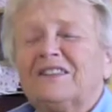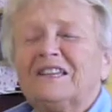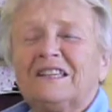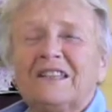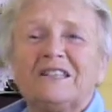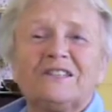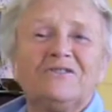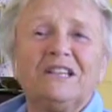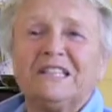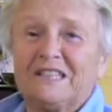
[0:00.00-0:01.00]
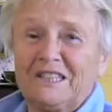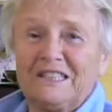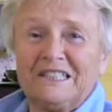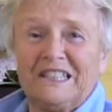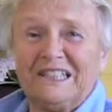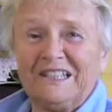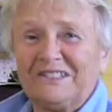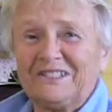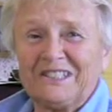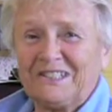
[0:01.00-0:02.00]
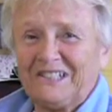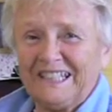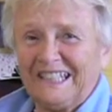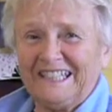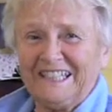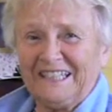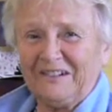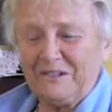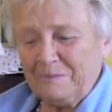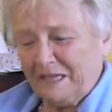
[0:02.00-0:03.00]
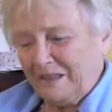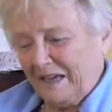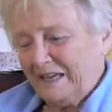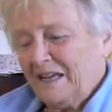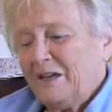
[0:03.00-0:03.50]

think that's the funniest thing they ever saw, that they ever made that.